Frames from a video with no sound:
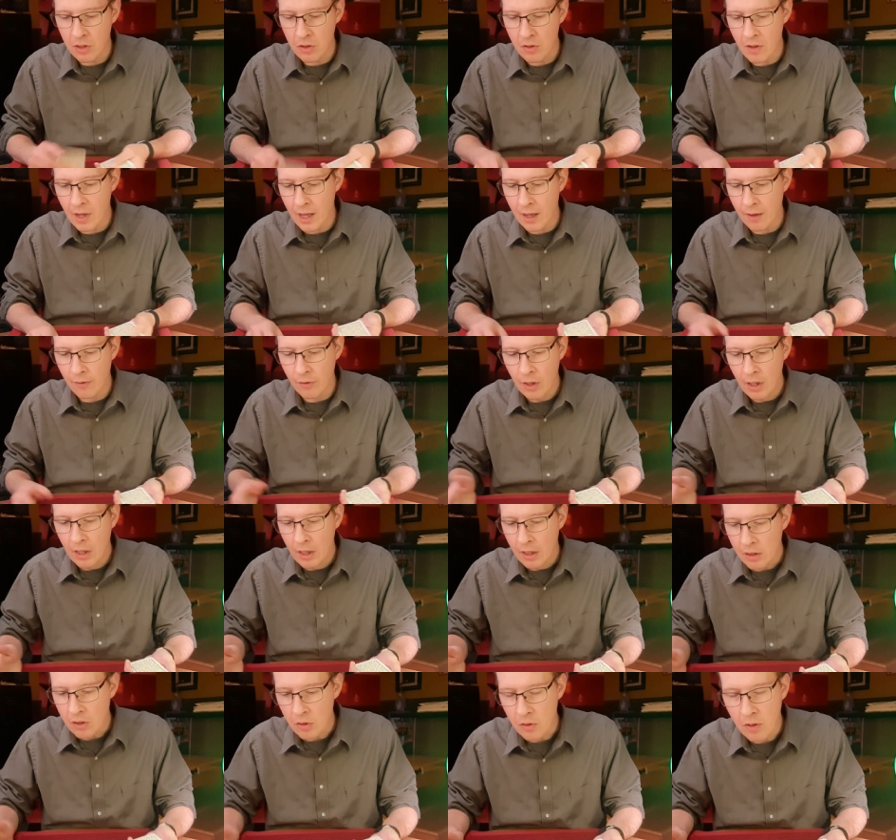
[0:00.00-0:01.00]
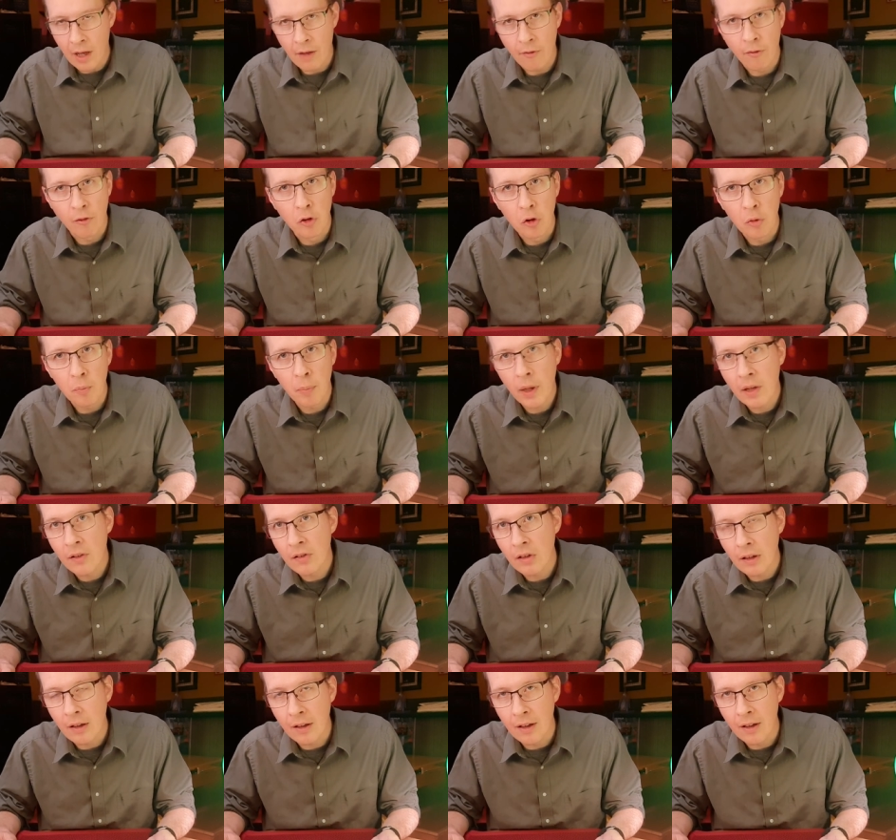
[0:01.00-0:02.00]
You have you have groupings
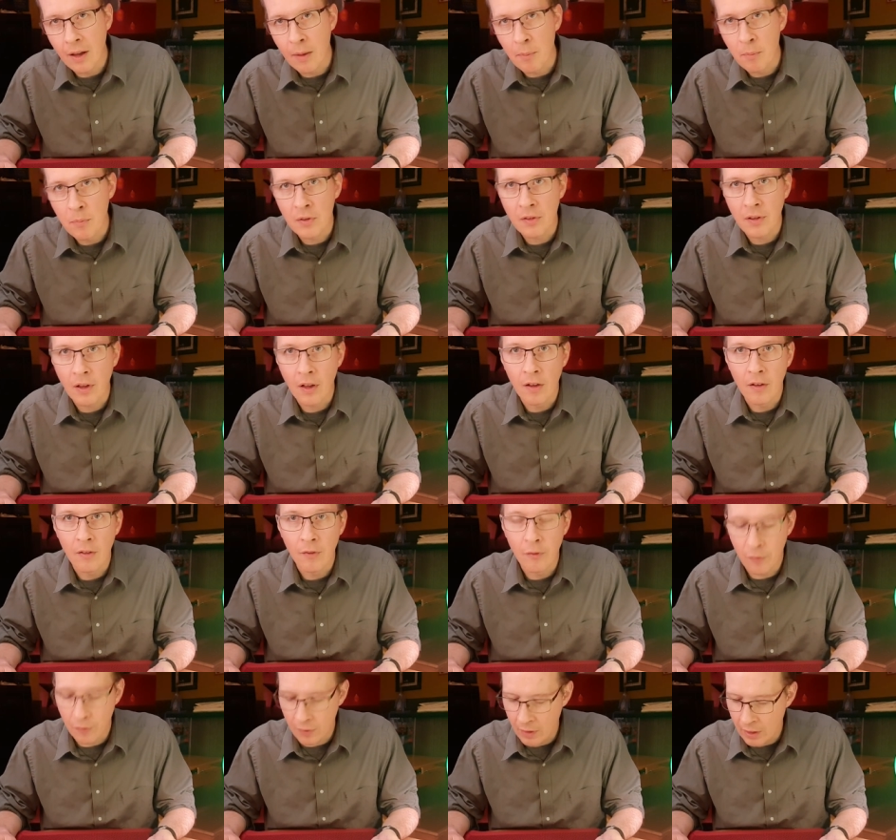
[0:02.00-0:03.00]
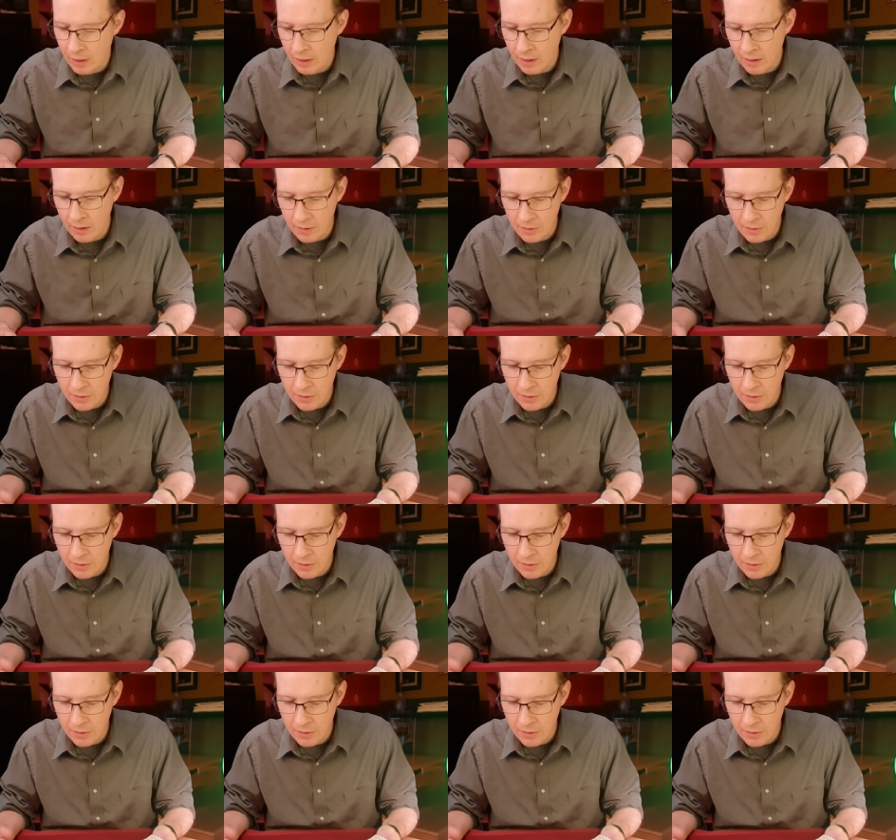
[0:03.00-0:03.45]
and clumps of uh,